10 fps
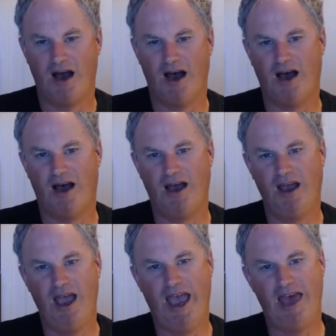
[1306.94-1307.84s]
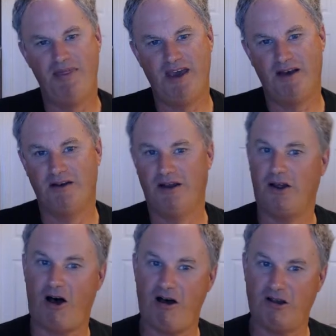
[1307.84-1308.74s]
And then
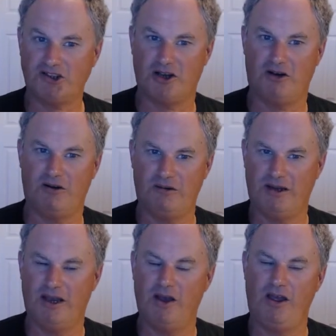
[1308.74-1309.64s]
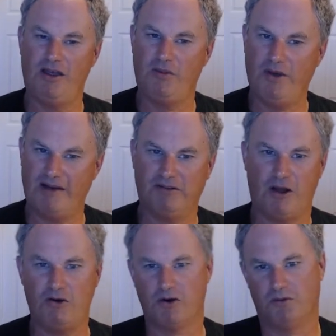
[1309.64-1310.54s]
also, we have
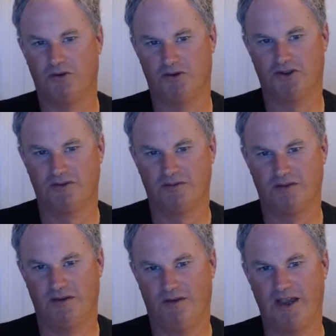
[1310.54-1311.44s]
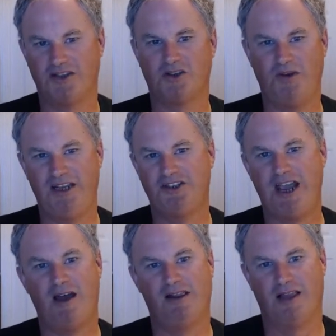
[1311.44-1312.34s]
local rules. Okay, so each
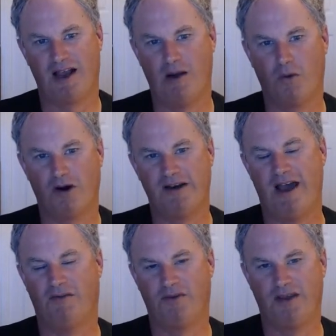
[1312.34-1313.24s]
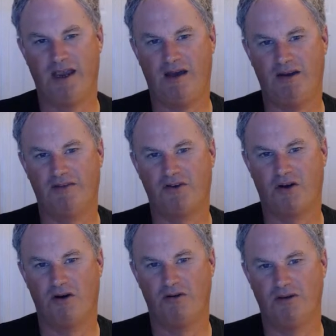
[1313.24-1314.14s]
county, like I work now for the county of
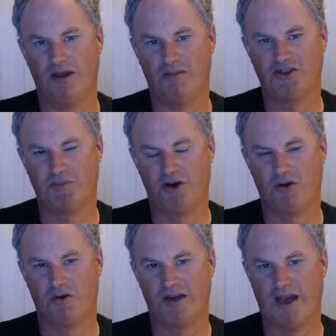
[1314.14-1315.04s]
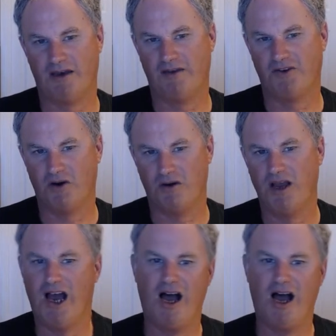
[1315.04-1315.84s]
Kern, the Superior Court County of Kern,